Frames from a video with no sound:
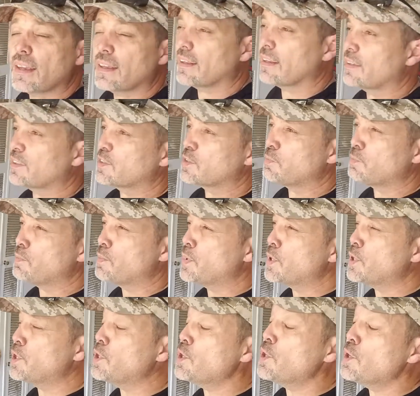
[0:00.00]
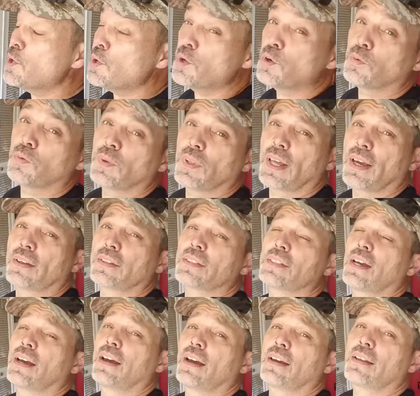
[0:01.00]
It's beautiful
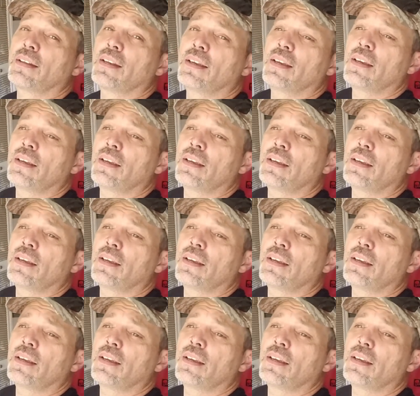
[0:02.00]
outside,